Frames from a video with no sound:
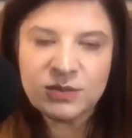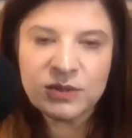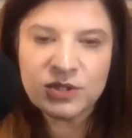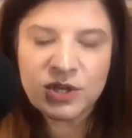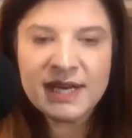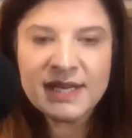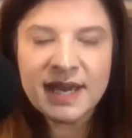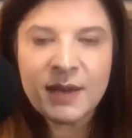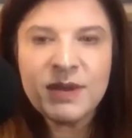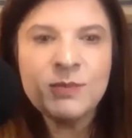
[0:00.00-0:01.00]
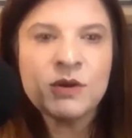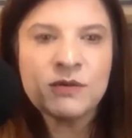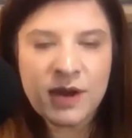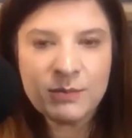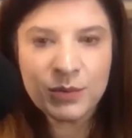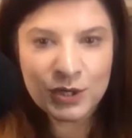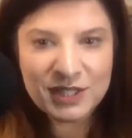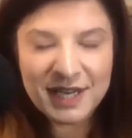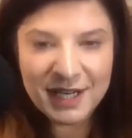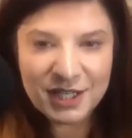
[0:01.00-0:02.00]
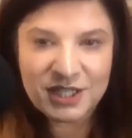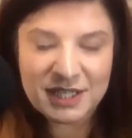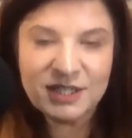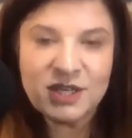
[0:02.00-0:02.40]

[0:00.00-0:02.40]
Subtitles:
we're trying to get people from protection,